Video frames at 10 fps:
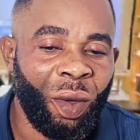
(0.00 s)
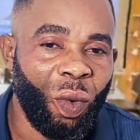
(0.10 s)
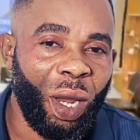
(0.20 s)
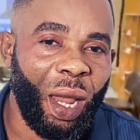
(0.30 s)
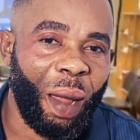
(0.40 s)

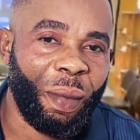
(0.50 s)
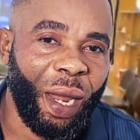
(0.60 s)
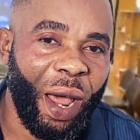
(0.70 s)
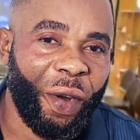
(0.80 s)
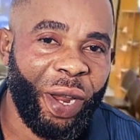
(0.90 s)
Well,
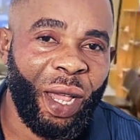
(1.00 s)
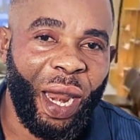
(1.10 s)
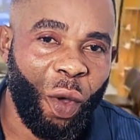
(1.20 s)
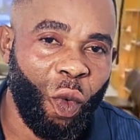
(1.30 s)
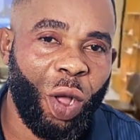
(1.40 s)
I'm Larry
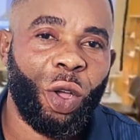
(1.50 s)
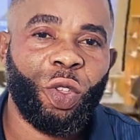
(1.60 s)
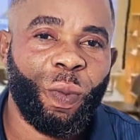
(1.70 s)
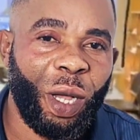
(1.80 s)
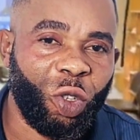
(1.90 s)
and I
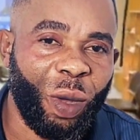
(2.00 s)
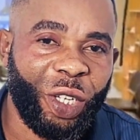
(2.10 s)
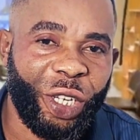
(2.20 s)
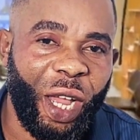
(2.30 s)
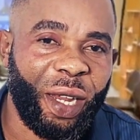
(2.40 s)
welcome you back to
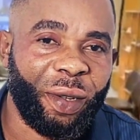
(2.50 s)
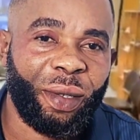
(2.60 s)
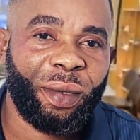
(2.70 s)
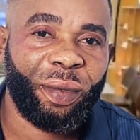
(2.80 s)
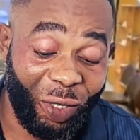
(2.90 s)
my
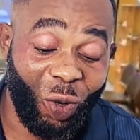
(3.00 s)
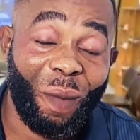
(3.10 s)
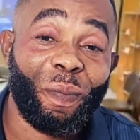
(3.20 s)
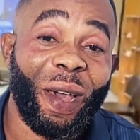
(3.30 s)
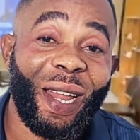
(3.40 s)
channel. This is
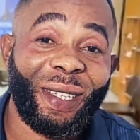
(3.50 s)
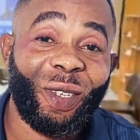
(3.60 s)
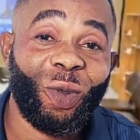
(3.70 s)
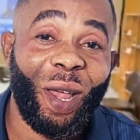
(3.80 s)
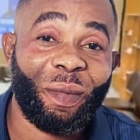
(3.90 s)
so
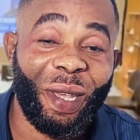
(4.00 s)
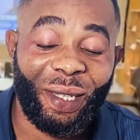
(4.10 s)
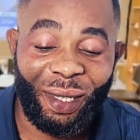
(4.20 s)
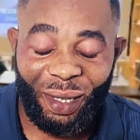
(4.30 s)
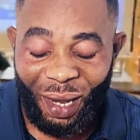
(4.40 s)
embarrassing to admit.